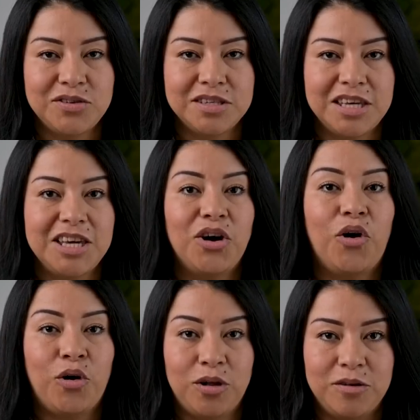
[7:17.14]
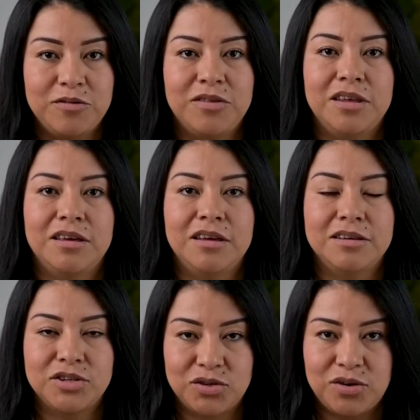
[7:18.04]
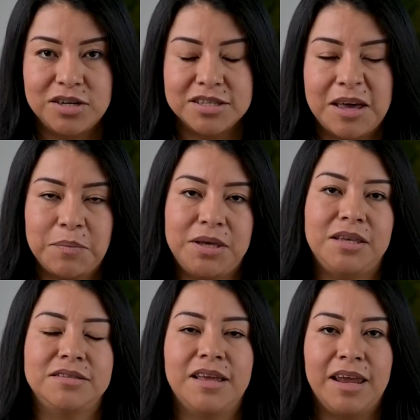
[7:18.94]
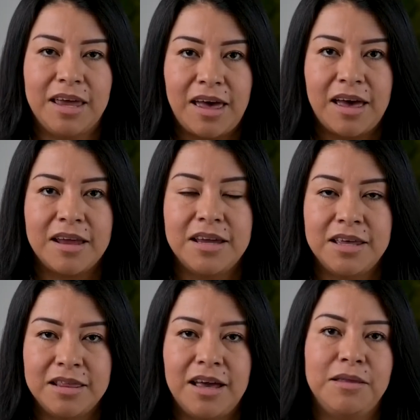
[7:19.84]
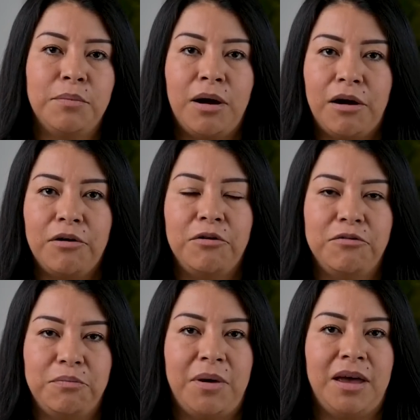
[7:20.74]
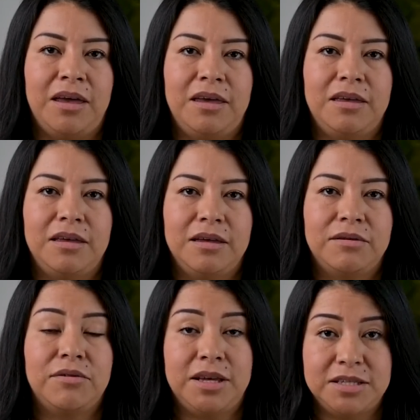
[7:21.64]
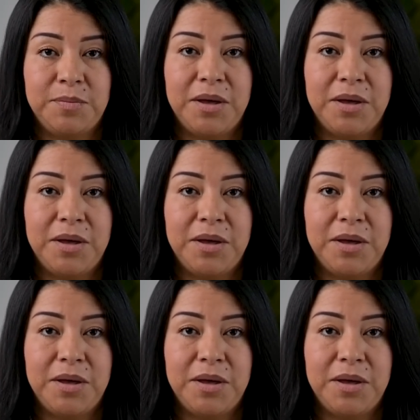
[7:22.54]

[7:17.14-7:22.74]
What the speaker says: see all of the sugar snap peas that I had in that part of my raised